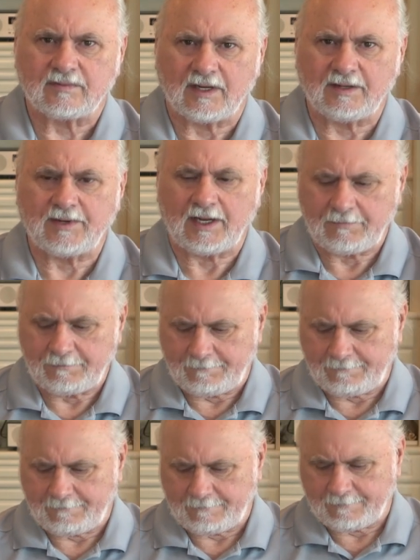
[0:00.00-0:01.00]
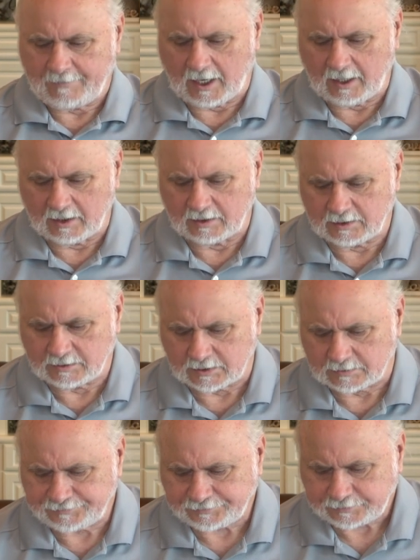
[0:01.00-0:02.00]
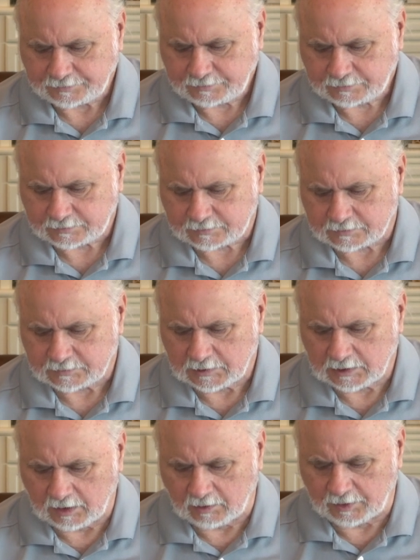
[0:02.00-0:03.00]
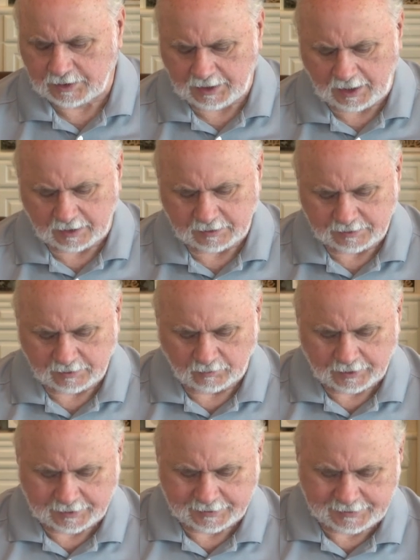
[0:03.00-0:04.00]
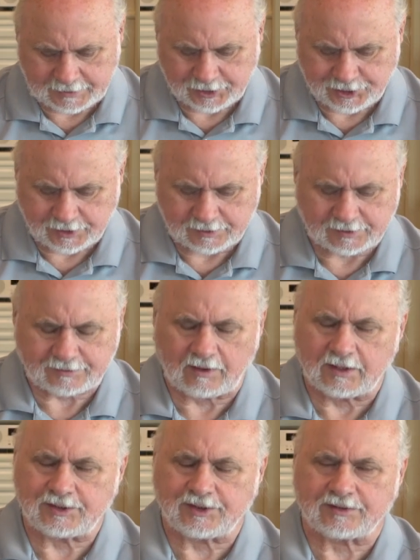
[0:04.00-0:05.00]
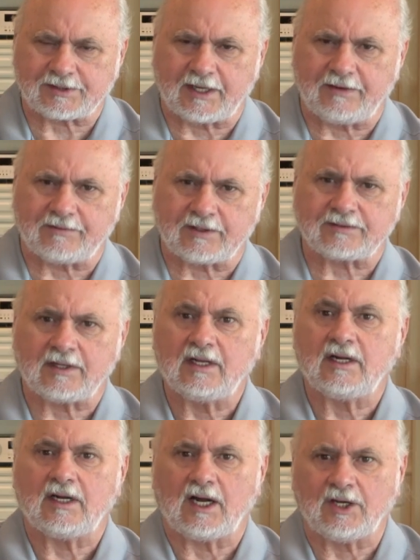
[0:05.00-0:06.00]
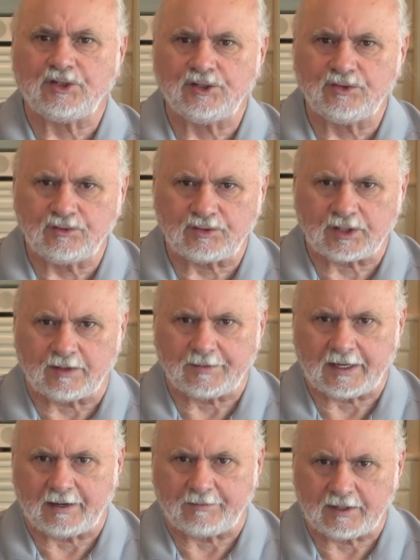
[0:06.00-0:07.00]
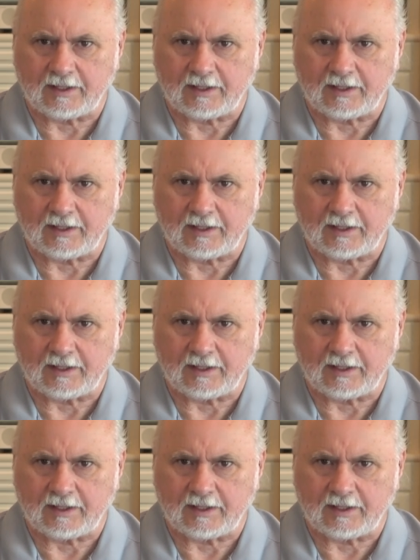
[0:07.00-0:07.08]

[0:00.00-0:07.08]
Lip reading: Amen? Hallelujah. Glory to God. So we can see Jesus Christ just gave us a new command.